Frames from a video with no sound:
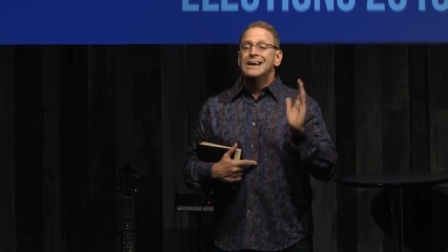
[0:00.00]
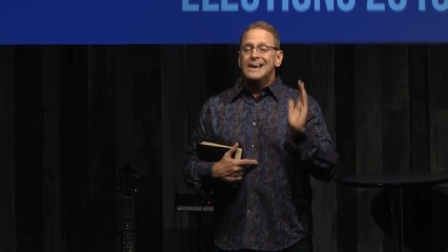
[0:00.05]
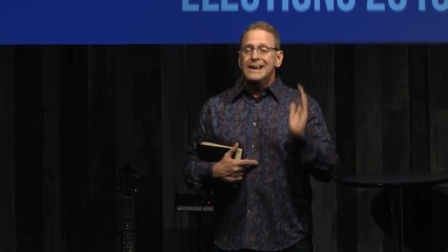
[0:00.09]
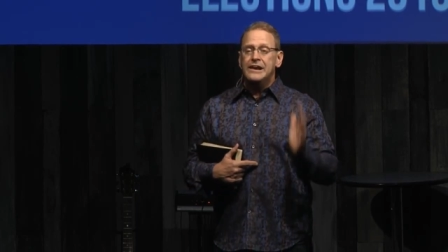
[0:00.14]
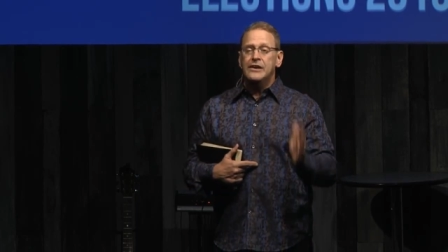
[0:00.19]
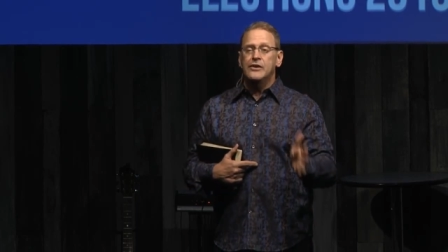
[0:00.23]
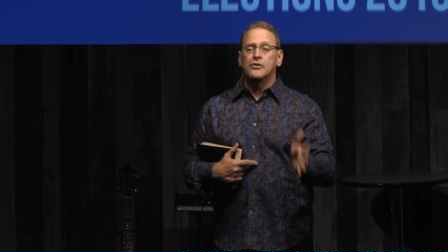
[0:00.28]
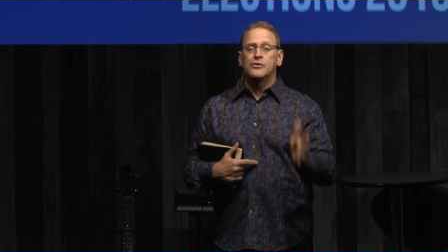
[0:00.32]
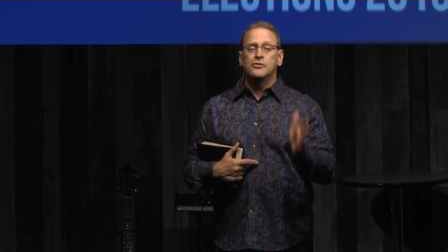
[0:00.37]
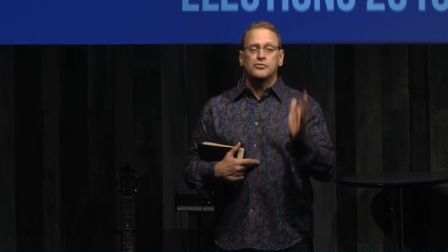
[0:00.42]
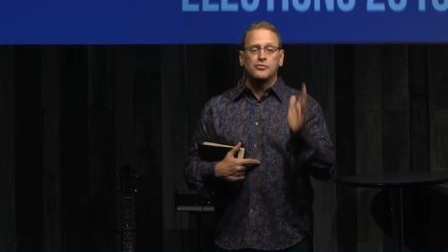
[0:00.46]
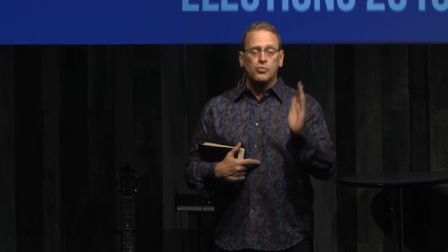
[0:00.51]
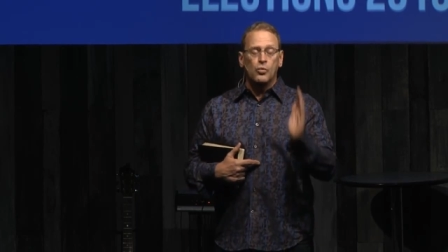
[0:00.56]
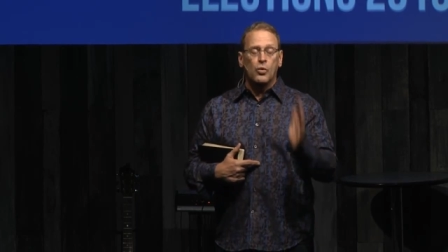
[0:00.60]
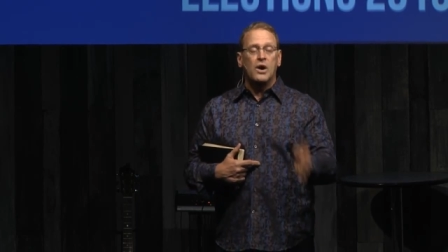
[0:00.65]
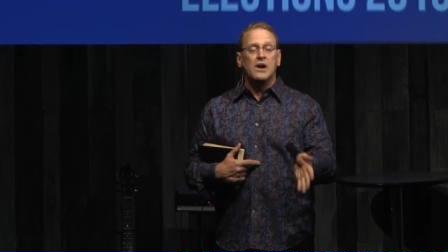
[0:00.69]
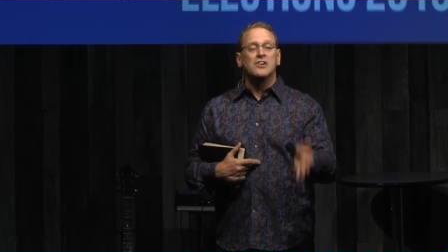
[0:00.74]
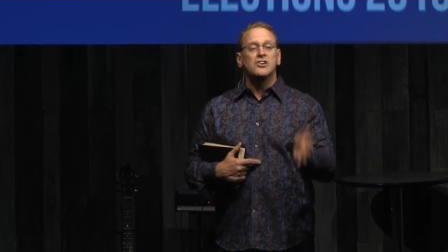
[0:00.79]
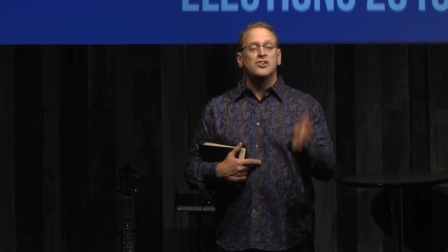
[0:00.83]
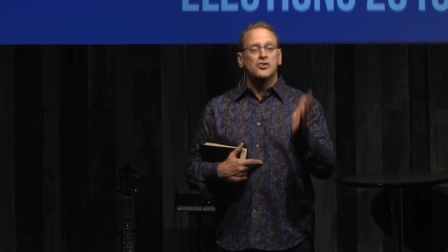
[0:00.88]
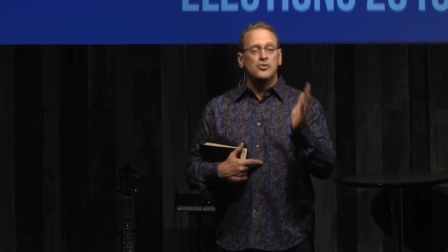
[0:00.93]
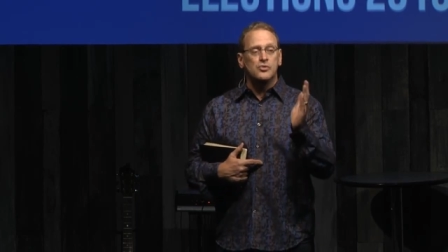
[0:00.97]
Here's
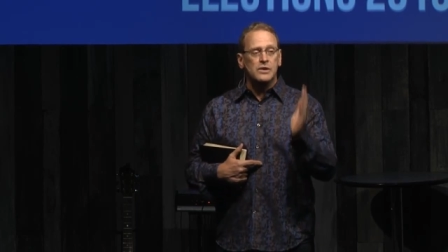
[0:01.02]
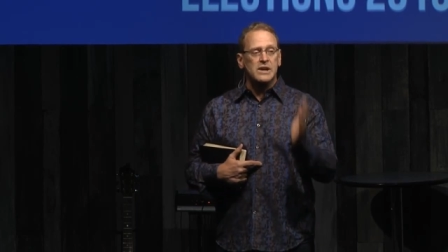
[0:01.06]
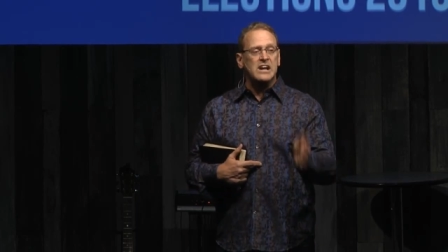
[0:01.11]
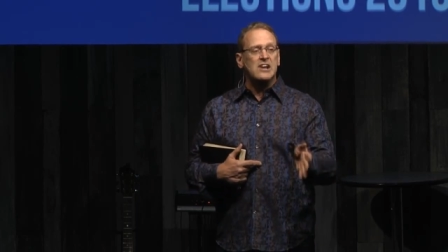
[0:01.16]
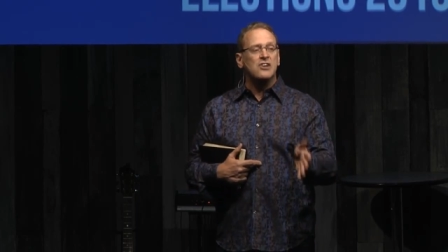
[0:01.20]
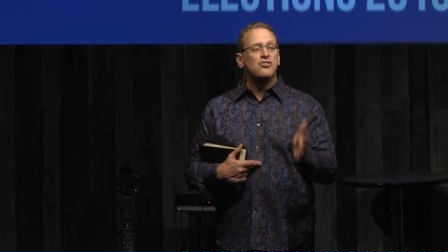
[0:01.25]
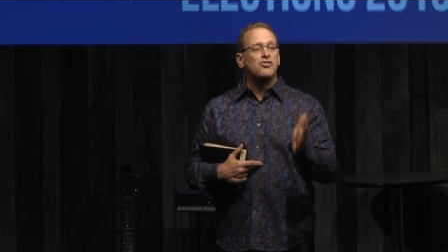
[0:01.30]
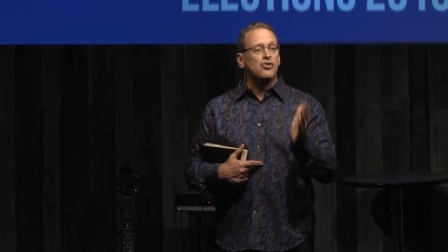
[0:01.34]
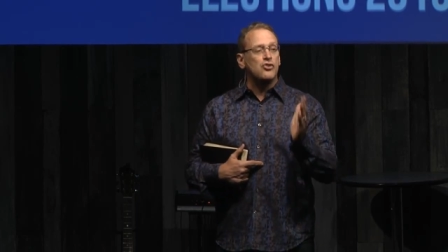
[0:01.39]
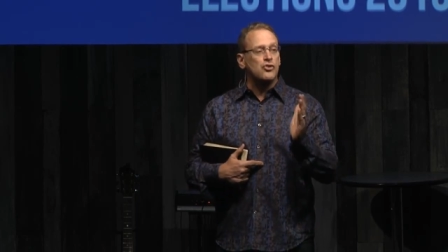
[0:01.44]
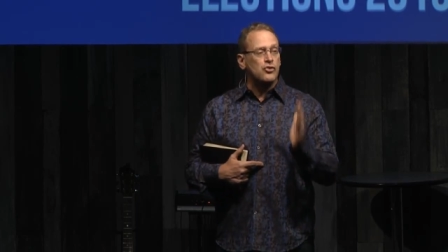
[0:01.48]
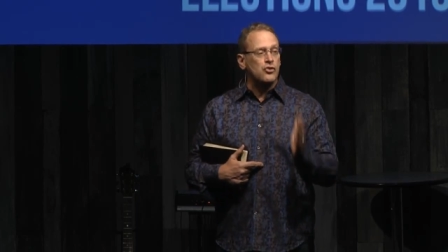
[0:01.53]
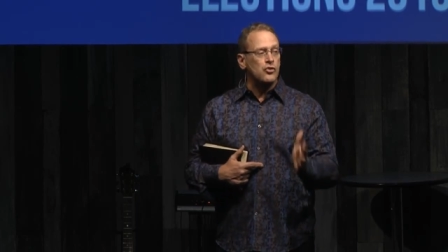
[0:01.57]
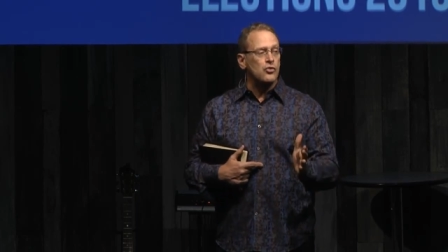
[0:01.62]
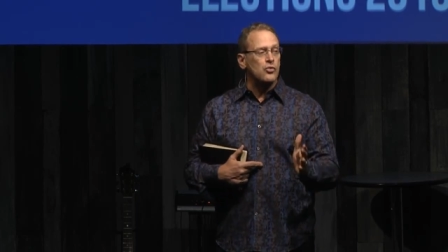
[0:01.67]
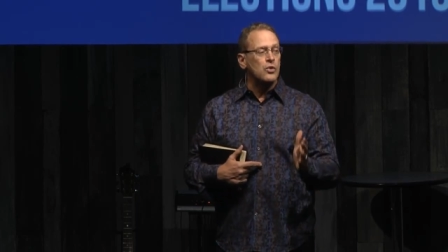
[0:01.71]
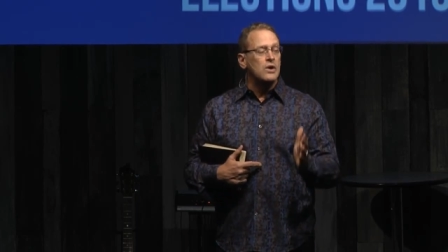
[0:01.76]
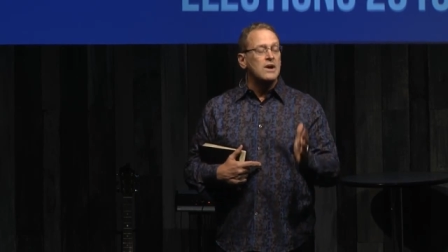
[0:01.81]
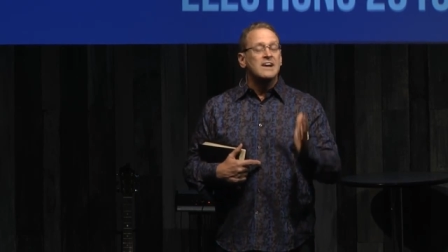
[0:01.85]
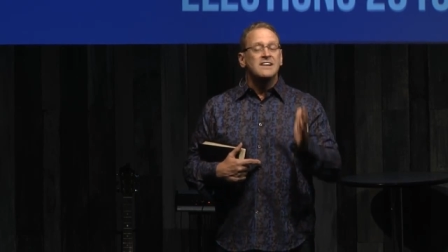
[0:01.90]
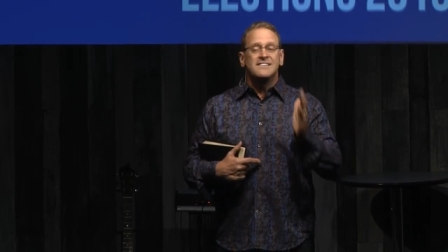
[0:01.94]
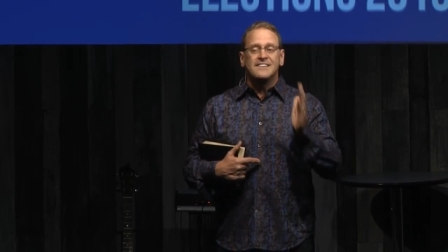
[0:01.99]
what you need to do